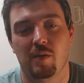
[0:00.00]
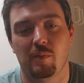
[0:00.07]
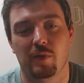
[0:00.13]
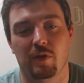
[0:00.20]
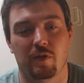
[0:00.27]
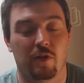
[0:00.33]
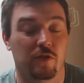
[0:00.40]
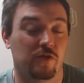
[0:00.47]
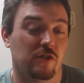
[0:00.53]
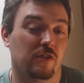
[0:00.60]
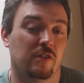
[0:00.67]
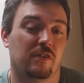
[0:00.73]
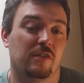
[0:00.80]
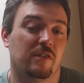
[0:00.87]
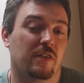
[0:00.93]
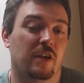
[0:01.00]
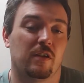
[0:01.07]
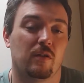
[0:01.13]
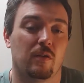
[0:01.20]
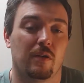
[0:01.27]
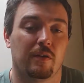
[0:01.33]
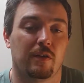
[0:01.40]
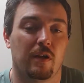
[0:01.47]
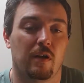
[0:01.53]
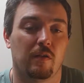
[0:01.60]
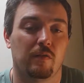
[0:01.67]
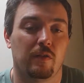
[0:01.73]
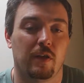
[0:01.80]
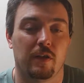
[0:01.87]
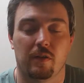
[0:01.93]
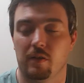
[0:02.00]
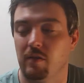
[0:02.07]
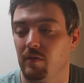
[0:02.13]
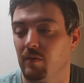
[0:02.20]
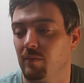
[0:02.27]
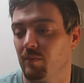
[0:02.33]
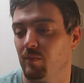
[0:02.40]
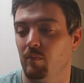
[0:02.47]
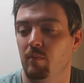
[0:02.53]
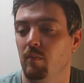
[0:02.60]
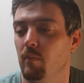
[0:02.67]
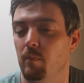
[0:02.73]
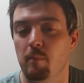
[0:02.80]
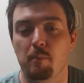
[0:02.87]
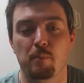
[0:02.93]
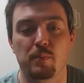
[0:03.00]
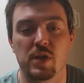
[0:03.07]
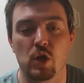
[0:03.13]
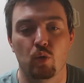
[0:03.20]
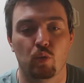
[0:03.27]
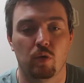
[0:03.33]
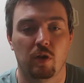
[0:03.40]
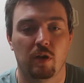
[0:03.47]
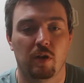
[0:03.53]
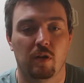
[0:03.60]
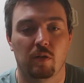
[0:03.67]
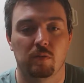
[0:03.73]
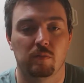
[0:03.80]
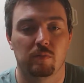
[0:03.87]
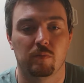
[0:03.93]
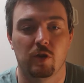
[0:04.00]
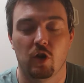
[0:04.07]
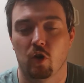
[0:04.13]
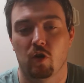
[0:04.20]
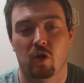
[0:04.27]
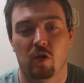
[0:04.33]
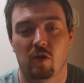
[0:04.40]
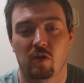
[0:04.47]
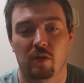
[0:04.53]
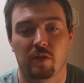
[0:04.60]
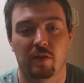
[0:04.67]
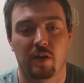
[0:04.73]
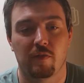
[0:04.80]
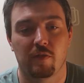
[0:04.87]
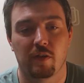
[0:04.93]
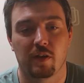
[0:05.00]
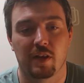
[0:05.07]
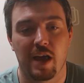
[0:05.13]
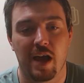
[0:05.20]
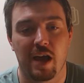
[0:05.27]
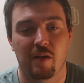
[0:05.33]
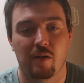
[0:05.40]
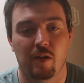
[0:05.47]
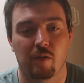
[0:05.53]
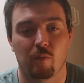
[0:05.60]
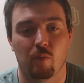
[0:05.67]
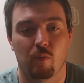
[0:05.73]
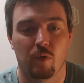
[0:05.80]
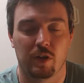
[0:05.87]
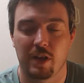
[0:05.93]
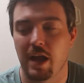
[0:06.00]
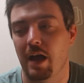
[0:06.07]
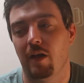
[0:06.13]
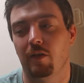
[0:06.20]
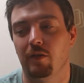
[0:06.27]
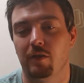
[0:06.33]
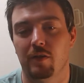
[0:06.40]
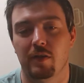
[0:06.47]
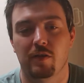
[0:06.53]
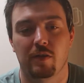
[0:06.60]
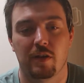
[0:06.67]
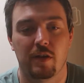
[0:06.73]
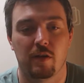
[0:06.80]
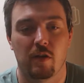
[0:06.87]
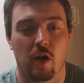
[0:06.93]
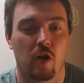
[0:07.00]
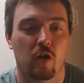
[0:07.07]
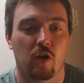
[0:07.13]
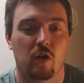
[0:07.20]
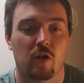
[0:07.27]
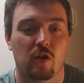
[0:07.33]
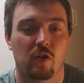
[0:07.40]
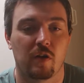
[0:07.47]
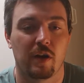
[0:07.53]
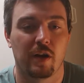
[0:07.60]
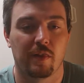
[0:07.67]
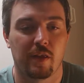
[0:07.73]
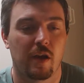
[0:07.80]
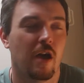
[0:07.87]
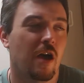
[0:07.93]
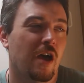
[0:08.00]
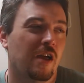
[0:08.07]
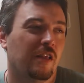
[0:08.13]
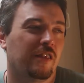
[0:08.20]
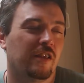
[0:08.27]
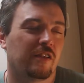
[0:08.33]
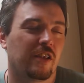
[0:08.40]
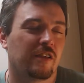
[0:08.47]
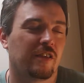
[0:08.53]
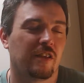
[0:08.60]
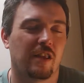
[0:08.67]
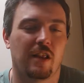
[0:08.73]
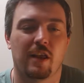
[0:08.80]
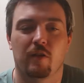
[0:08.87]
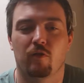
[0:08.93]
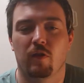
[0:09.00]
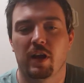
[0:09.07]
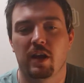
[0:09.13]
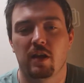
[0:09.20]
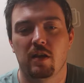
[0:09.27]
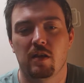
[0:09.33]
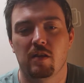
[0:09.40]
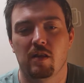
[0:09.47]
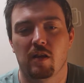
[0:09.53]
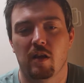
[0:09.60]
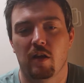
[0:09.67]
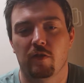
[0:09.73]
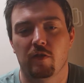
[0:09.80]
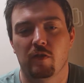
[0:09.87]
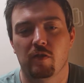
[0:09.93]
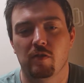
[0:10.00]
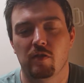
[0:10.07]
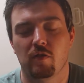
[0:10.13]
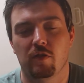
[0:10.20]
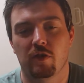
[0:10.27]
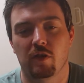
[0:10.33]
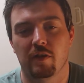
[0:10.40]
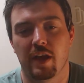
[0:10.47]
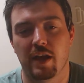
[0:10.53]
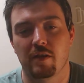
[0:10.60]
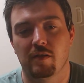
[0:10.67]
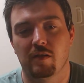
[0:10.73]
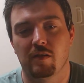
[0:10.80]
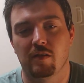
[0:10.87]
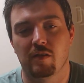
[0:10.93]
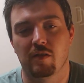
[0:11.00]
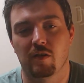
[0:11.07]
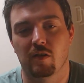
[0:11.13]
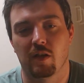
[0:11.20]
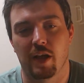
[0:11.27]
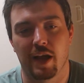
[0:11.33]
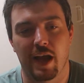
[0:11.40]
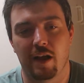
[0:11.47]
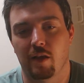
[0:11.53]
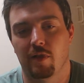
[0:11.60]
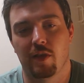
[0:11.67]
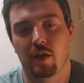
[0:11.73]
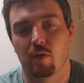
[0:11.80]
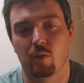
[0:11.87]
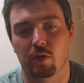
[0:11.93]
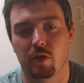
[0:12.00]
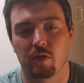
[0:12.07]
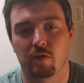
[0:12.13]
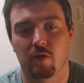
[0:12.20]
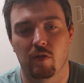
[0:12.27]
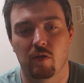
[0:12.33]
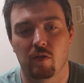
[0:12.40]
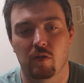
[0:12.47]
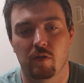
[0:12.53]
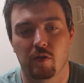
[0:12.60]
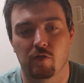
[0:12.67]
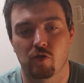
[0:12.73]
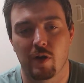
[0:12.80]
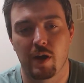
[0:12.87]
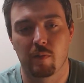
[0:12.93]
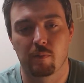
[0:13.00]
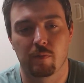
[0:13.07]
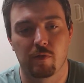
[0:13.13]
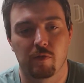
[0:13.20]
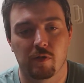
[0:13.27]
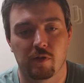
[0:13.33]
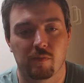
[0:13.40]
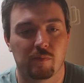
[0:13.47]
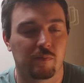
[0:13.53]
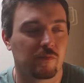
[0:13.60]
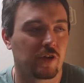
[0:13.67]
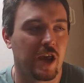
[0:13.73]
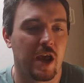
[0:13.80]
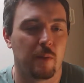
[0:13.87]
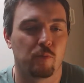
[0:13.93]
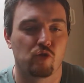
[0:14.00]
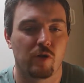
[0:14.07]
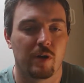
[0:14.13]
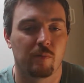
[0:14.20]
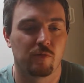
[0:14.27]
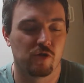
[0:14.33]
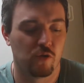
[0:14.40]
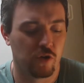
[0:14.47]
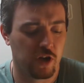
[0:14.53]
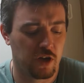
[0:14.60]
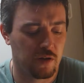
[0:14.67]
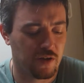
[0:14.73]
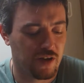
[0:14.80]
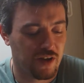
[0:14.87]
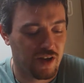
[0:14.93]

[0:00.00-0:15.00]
because she's just thinking to herself, like, this mute little girl and stuff like that, and what the hell does he see in her? And I think they said that, like, Ricky, the cousin, used to date, or like had a thing with this girl, the tramp, the camp tramp Judy.